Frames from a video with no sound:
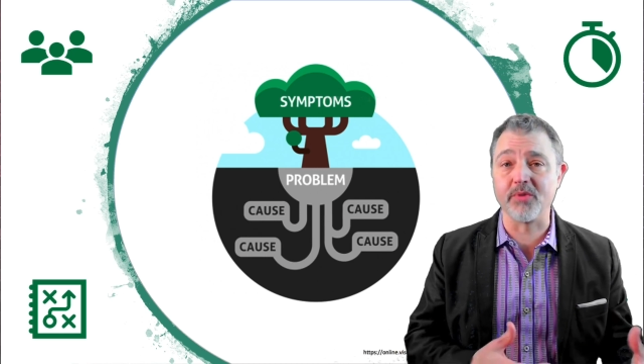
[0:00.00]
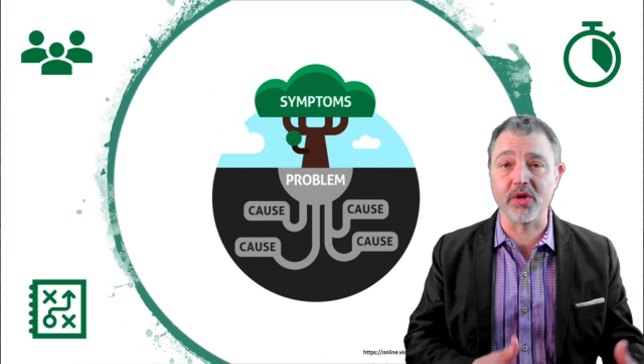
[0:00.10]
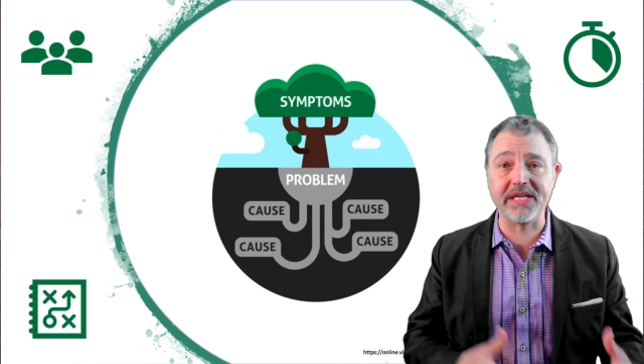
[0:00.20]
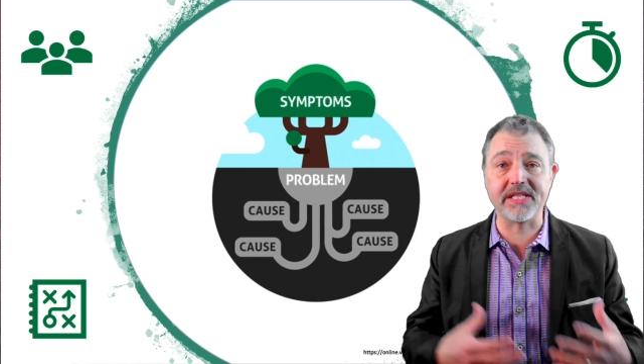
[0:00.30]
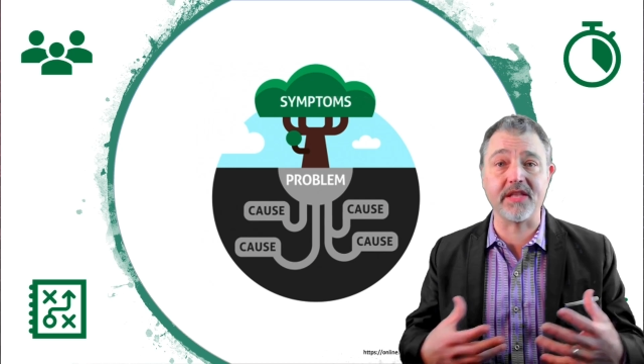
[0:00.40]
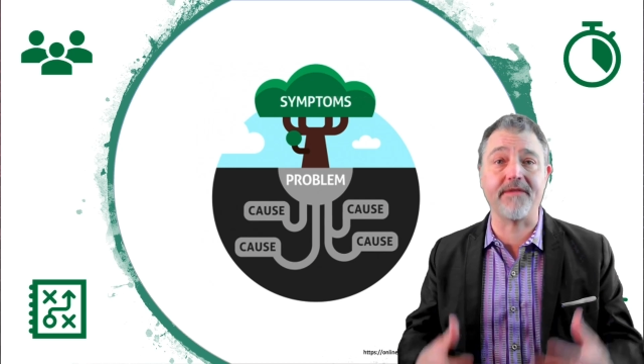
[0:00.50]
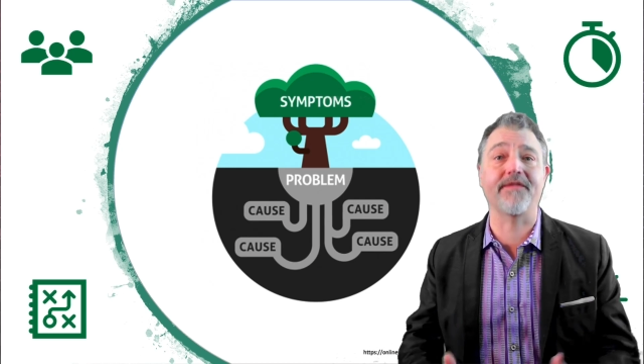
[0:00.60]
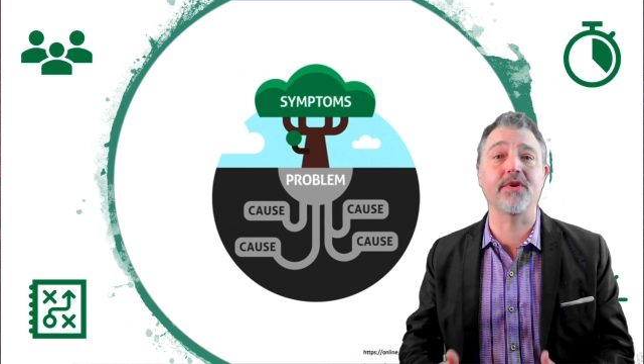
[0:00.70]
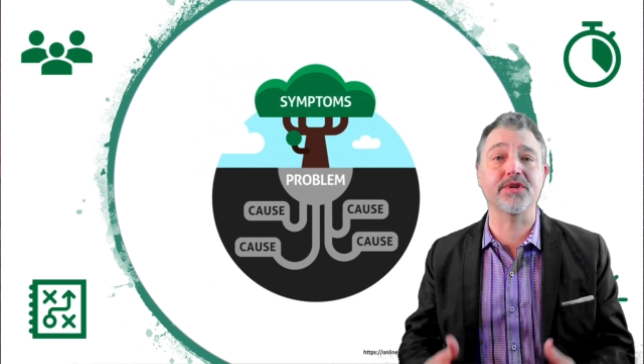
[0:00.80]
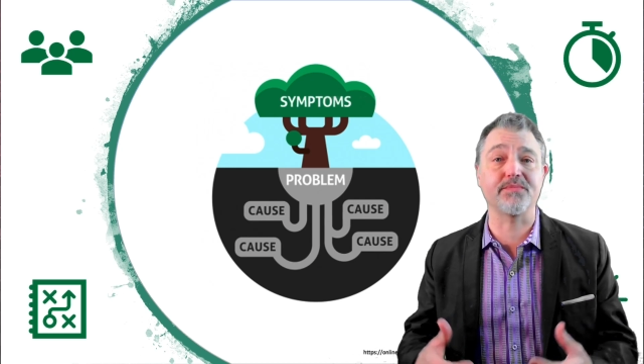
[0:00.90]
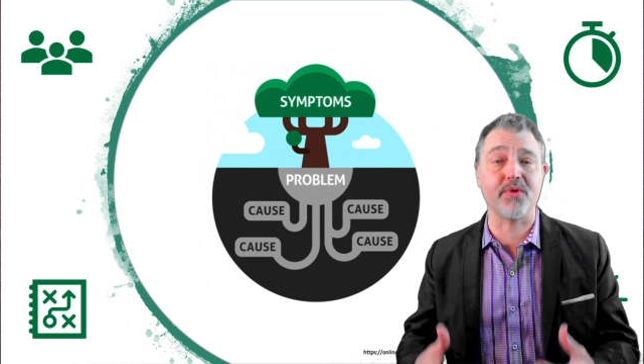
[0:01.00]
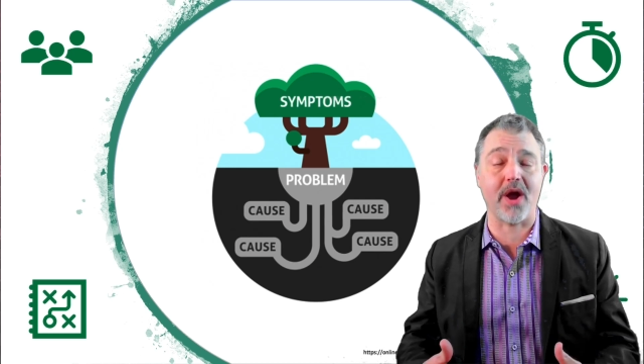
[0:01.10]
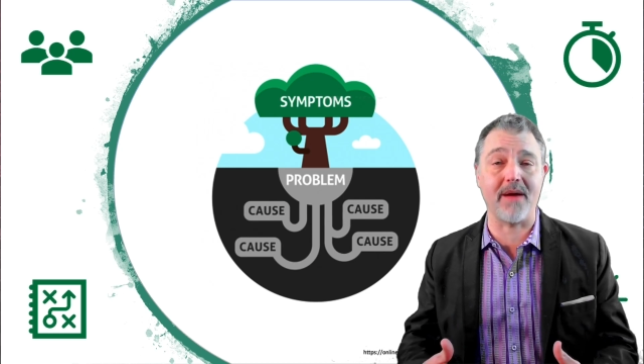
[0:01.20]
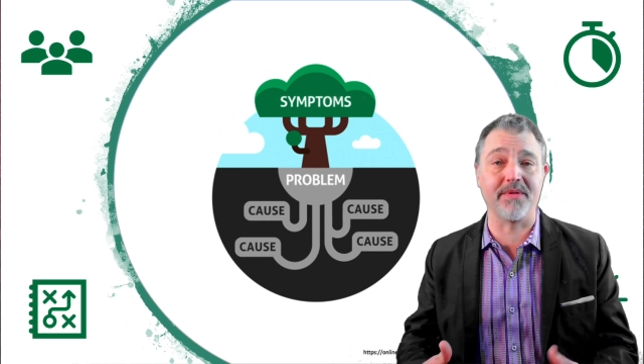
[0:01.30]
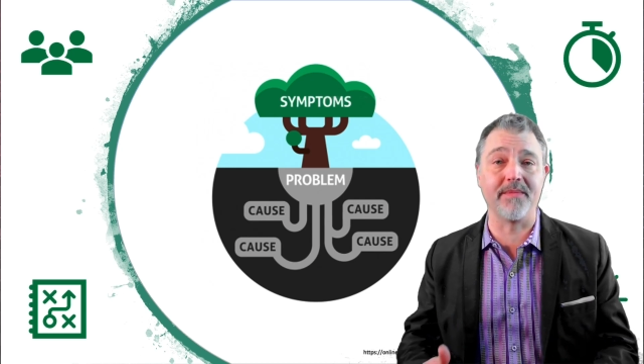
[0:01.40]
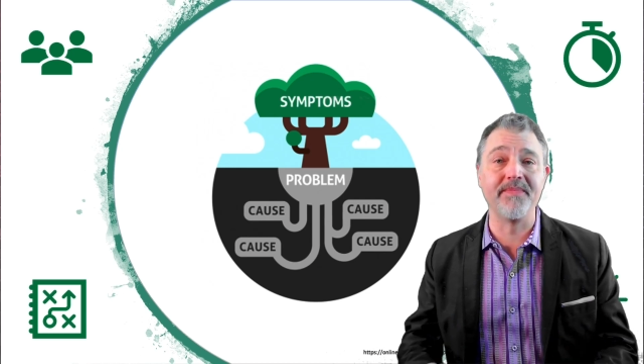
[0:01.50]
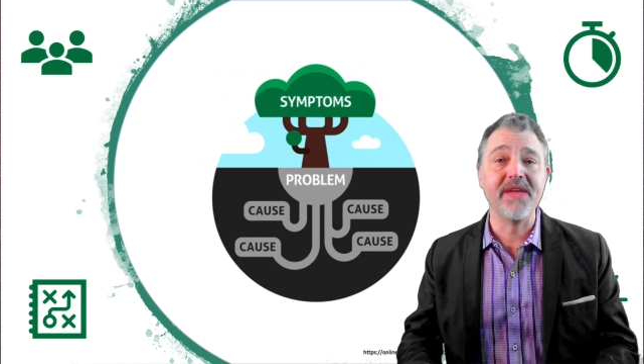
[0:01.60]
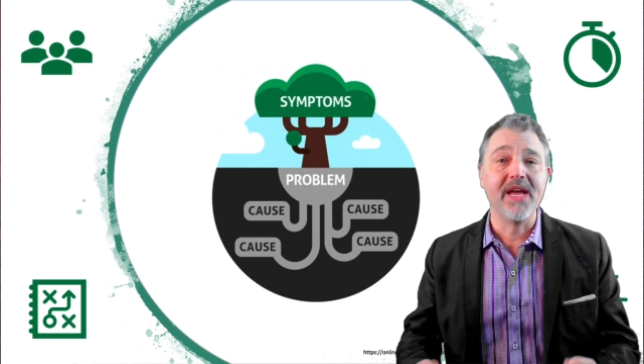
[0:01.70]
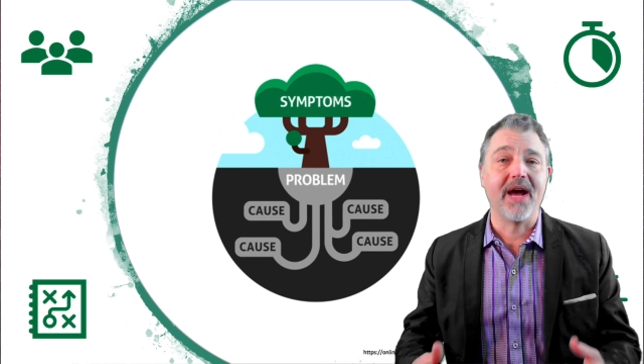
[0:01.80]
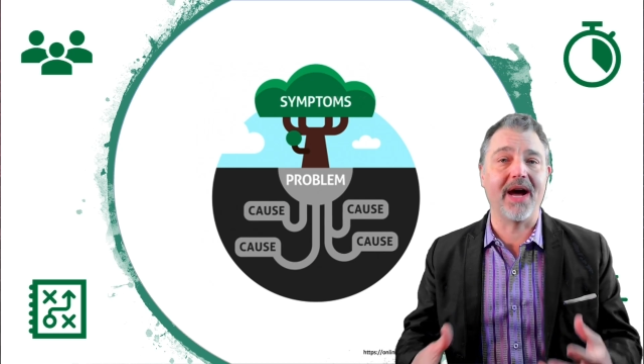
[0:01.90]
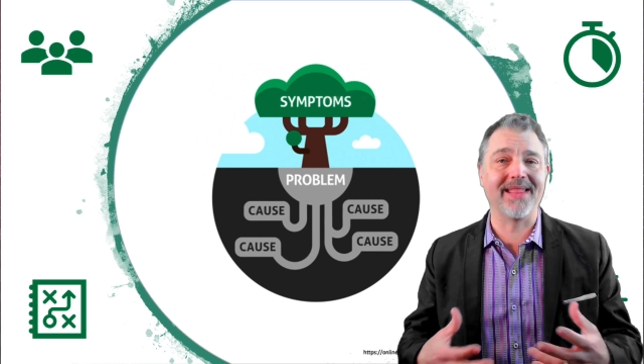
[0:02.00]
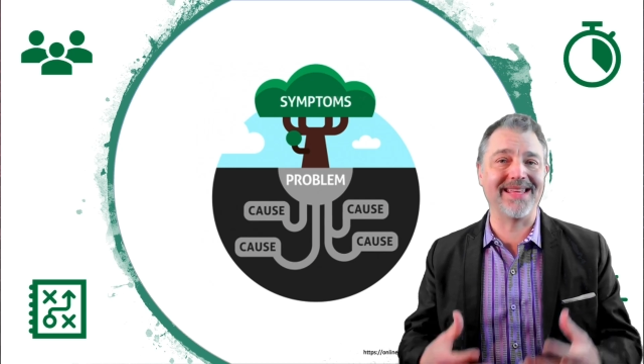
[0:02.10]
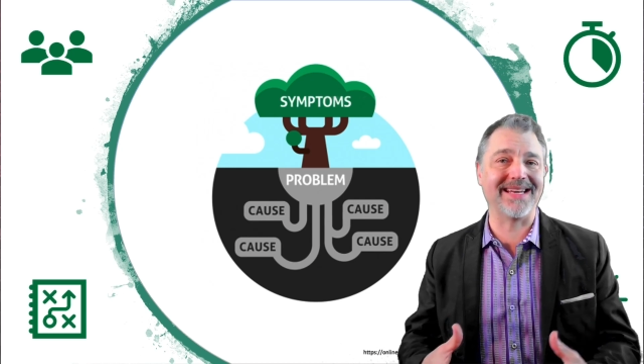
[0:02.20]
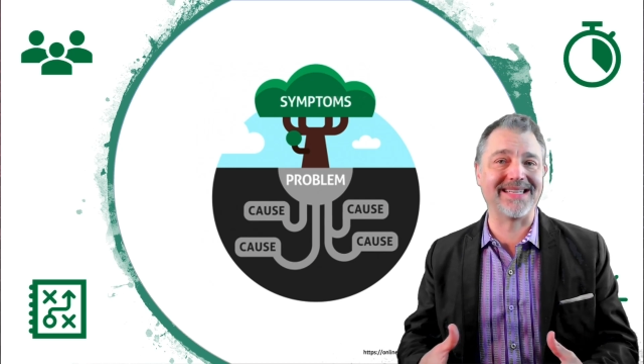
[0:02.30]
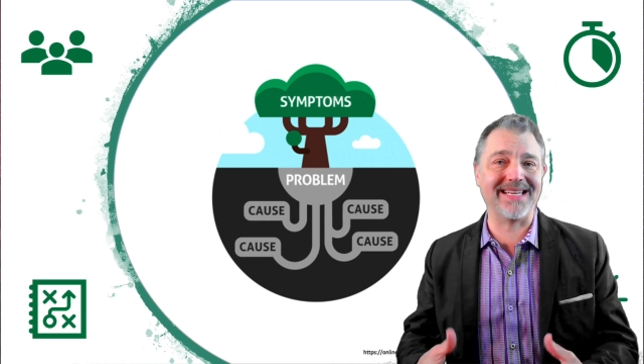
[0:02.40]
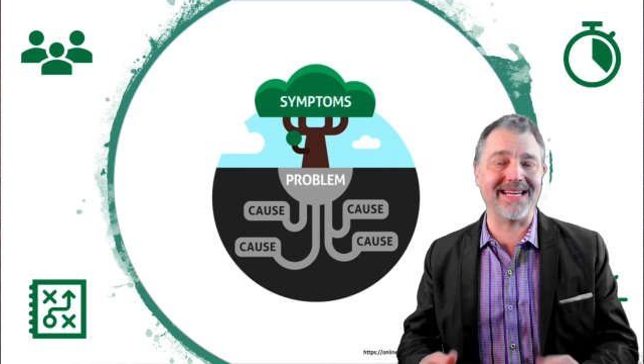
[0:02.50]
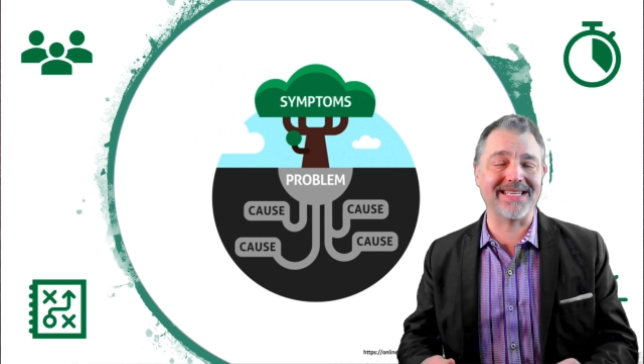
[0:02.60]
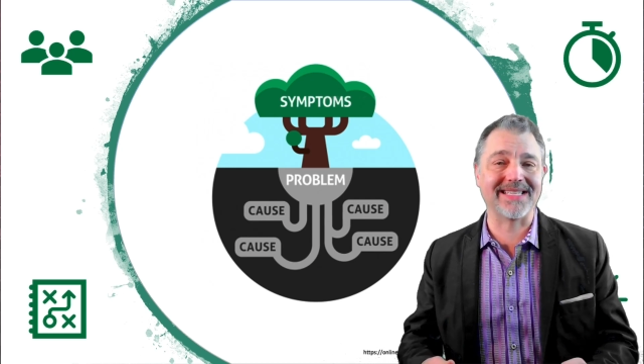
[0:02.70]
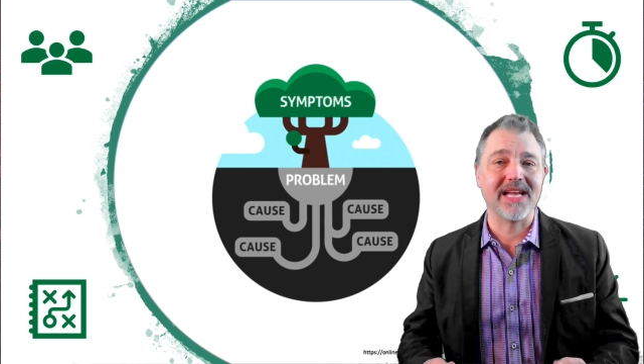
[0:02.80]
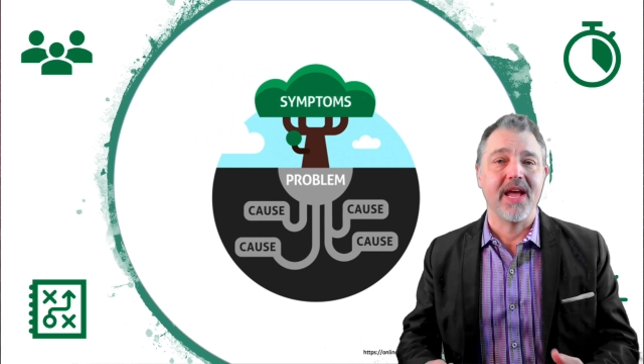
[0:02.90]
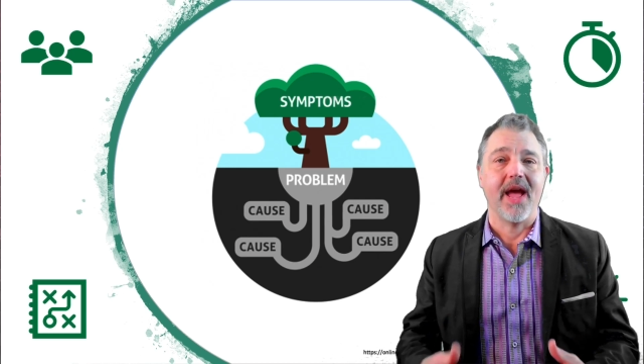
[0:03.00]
or at least the first problem that exists.